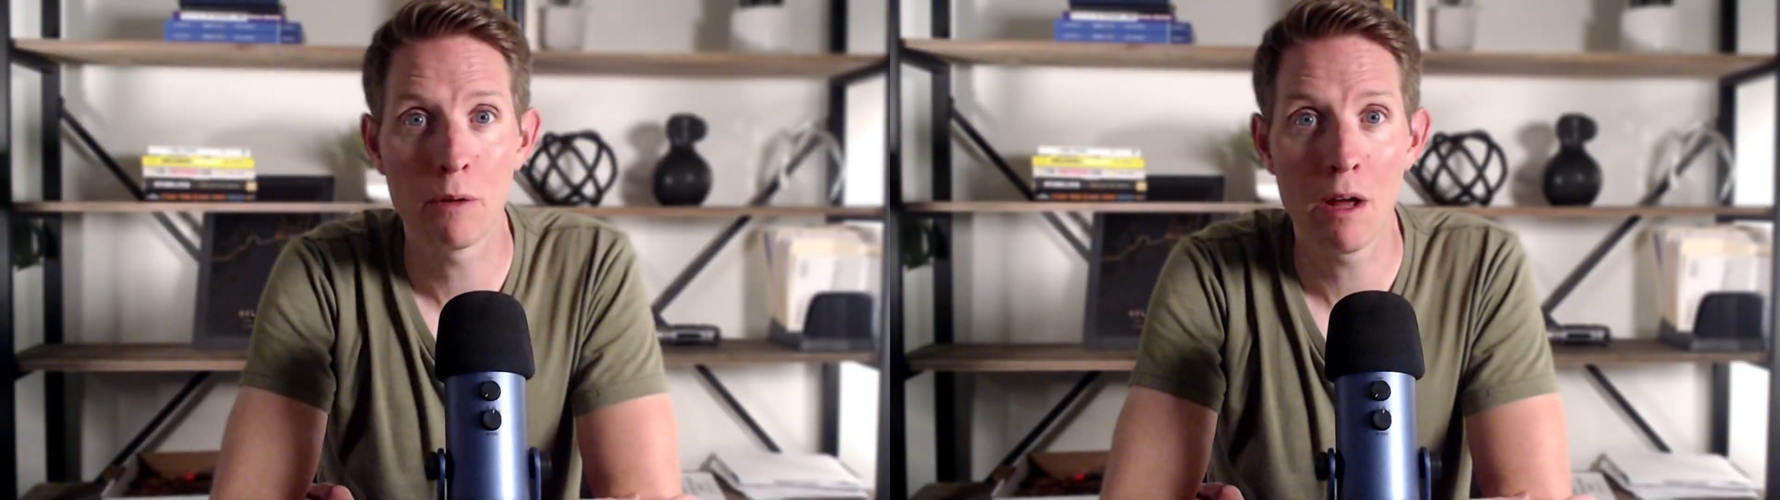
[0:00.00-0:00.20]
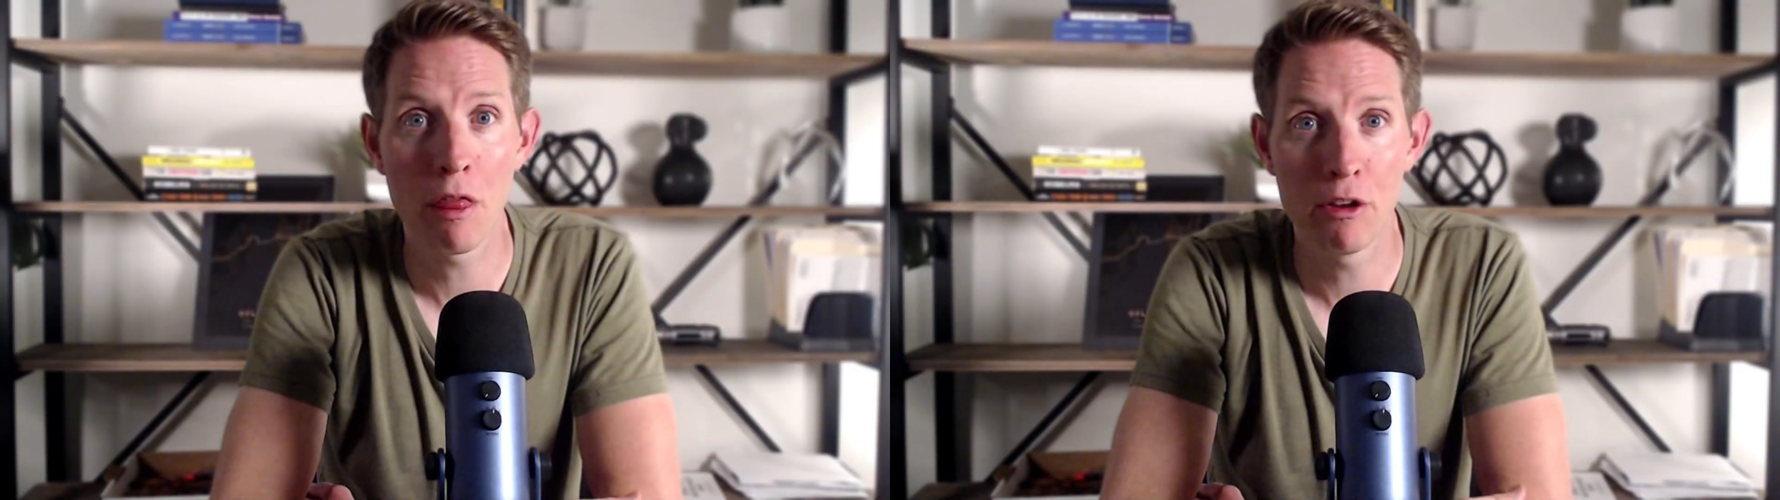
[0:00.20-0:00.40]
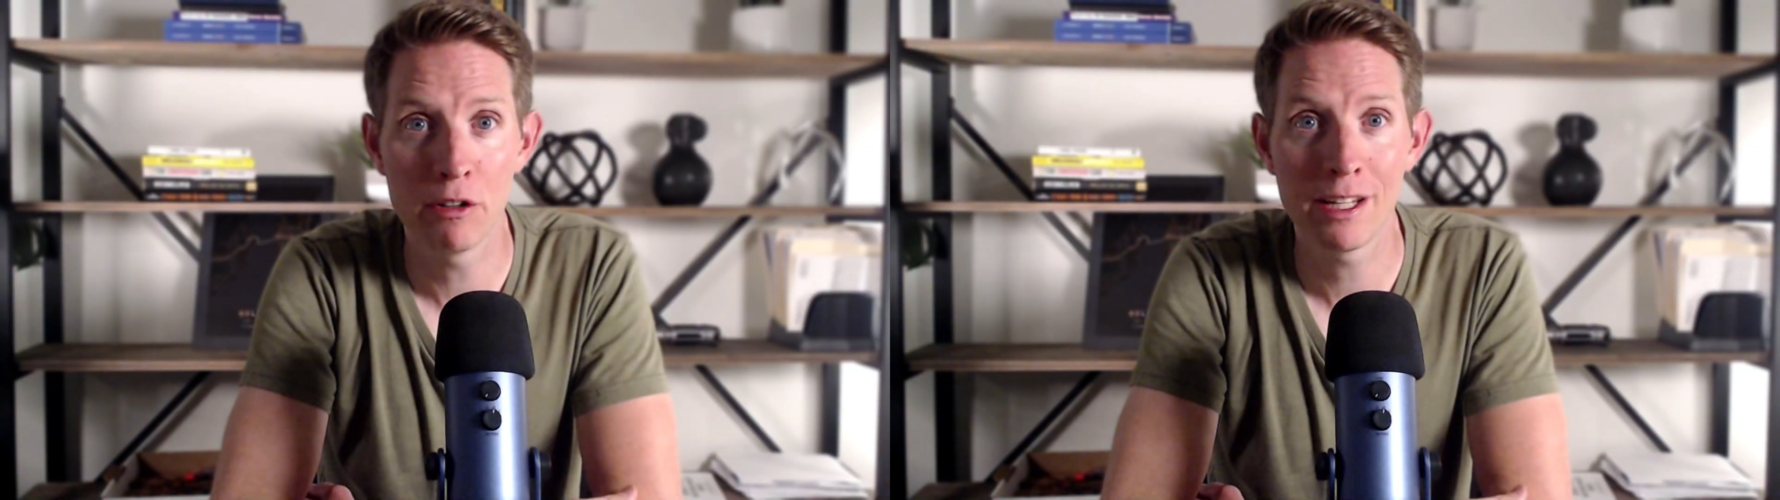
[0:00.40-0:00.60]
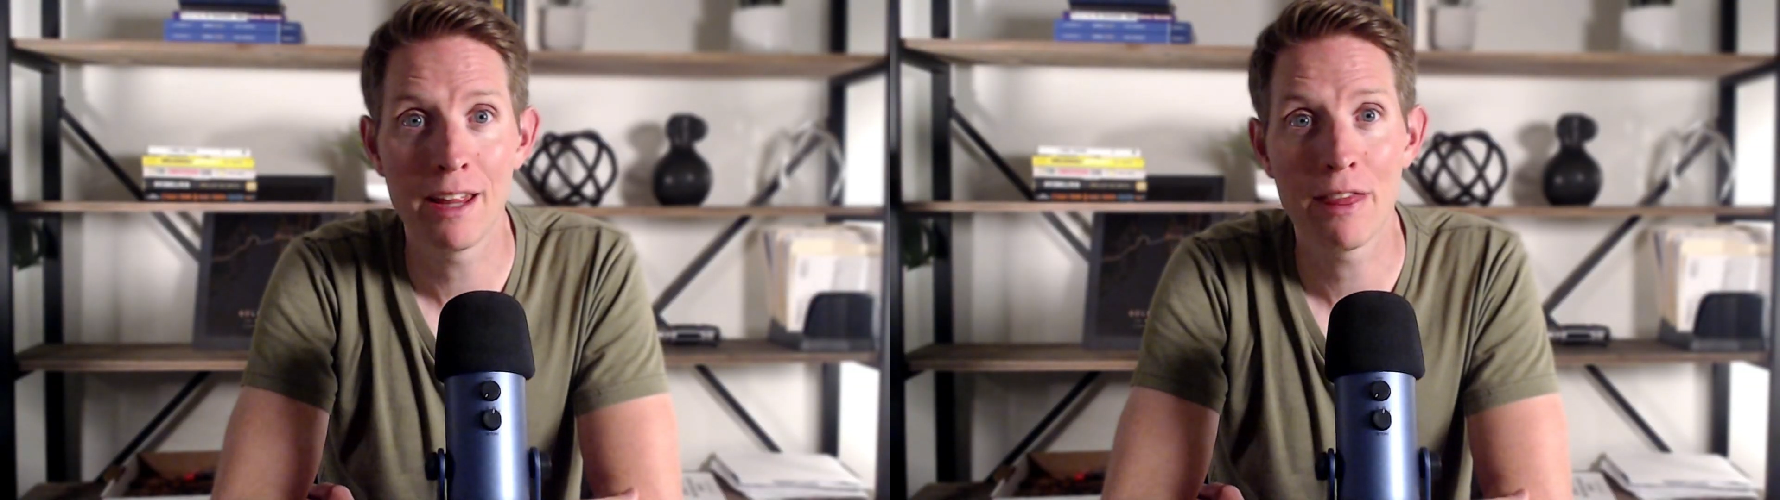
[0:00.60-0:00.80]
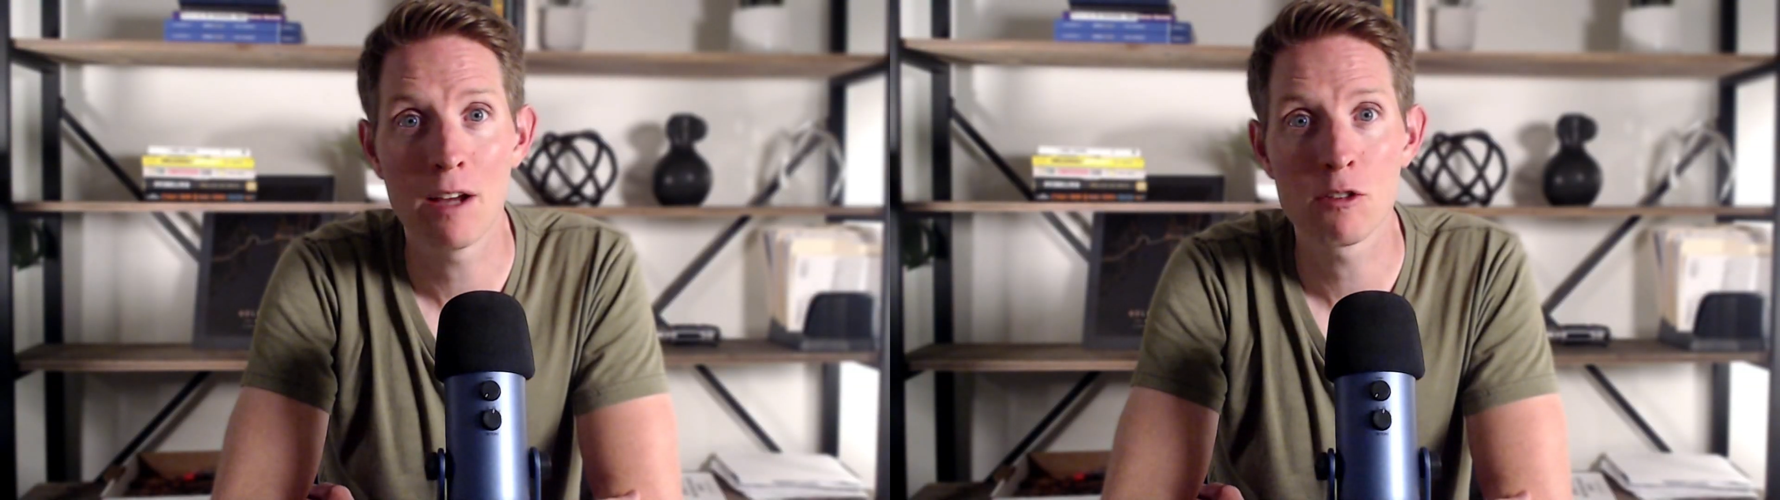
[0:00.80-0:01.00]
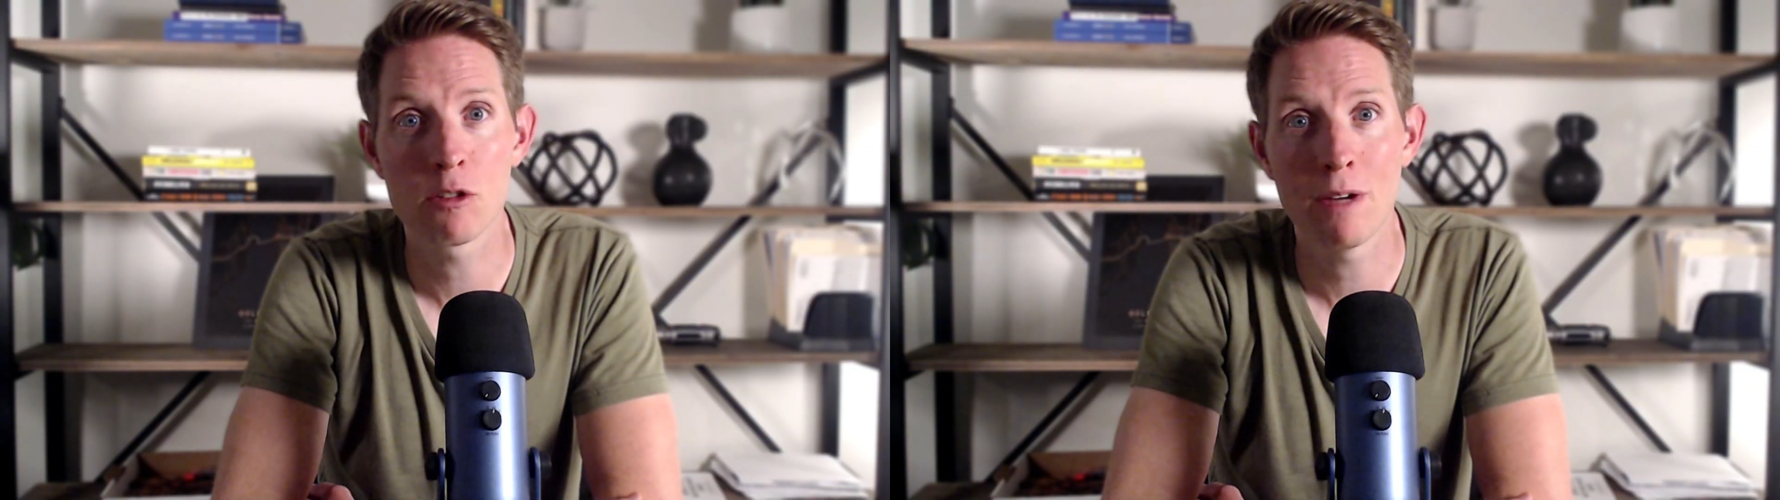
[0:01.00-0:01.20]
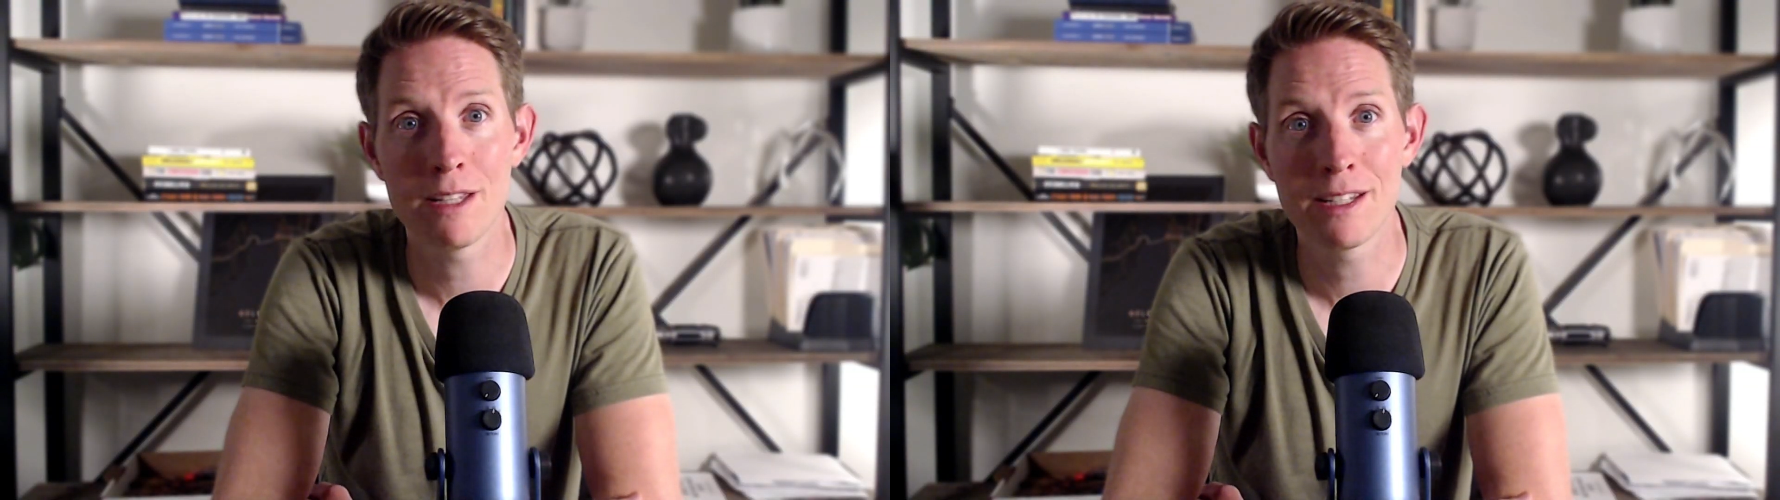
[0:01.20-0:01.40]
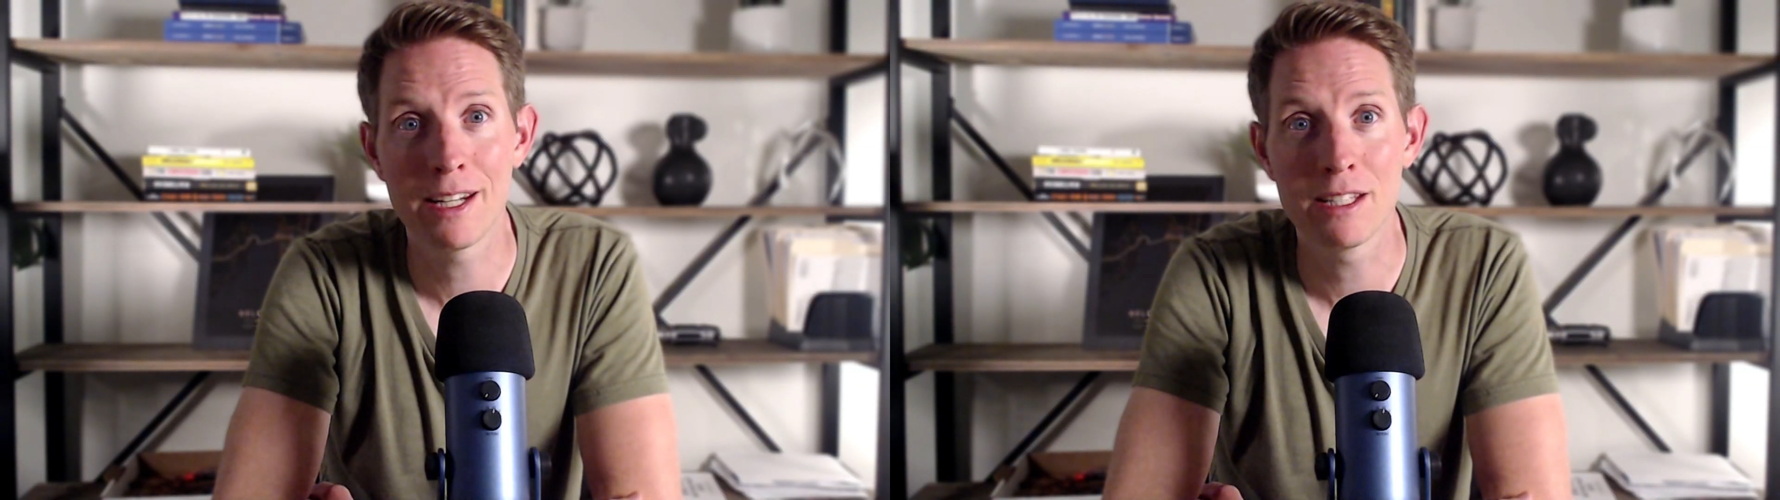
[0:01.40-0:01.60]
around 38,000
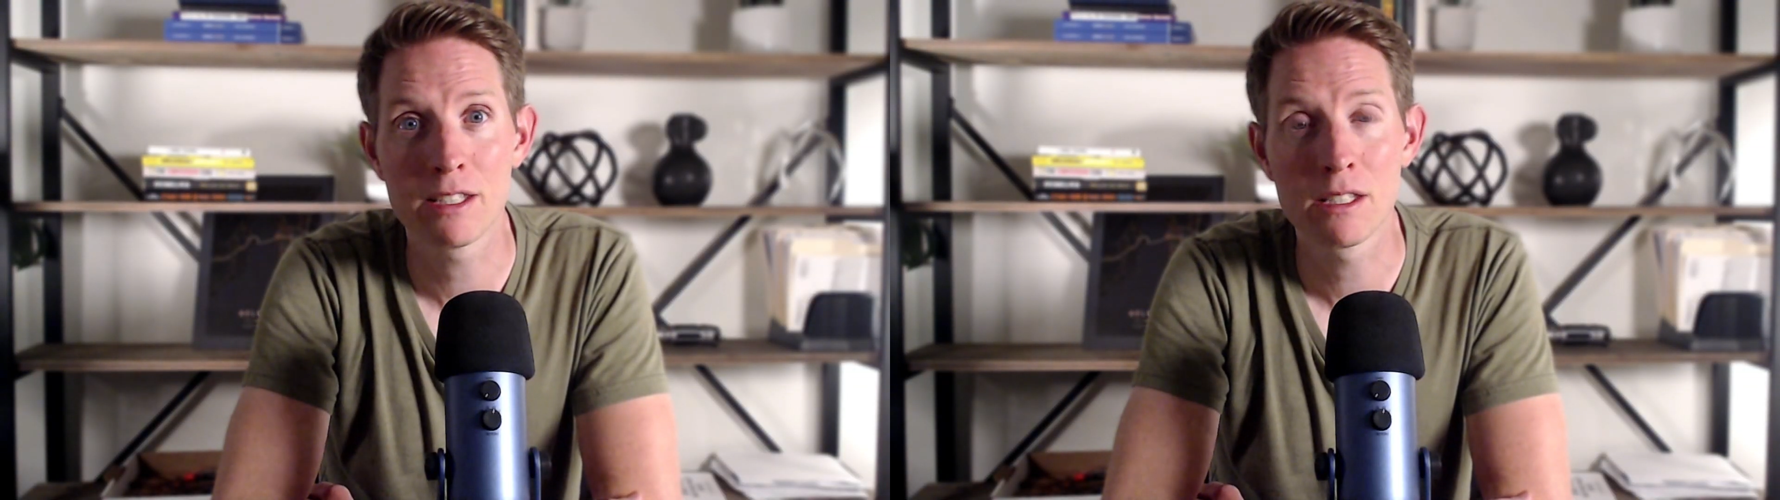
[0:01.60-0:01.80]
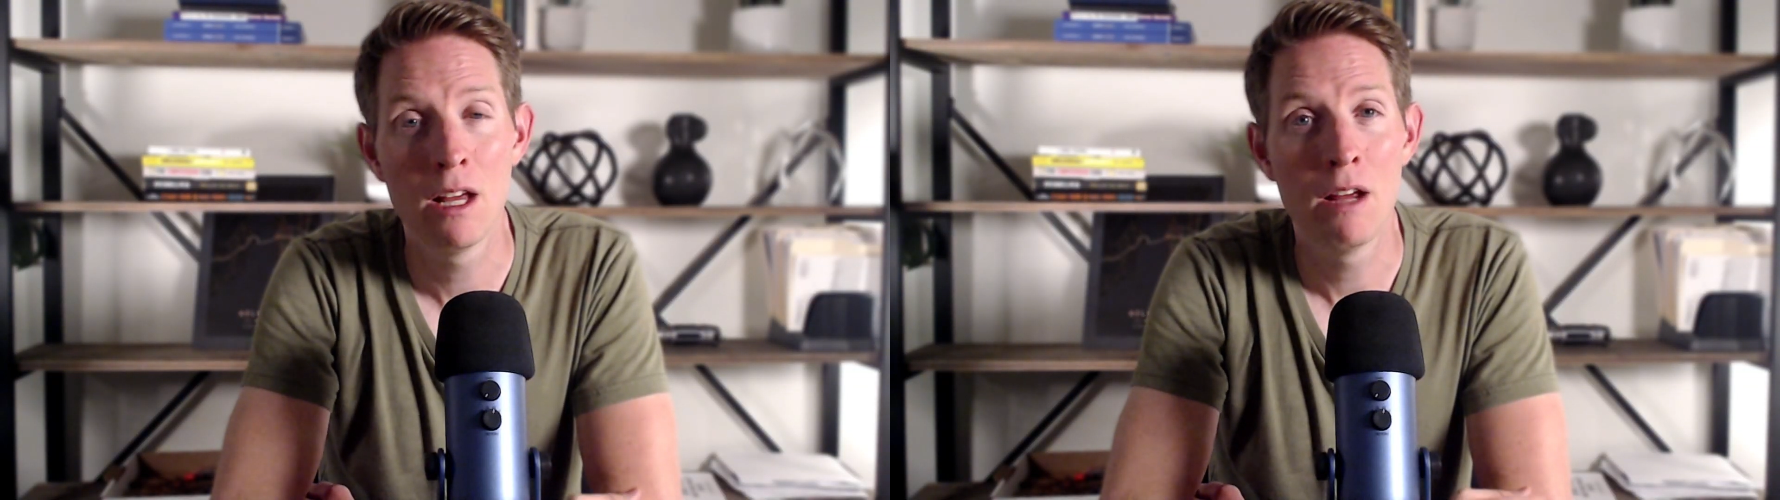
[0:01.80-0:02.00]
residents.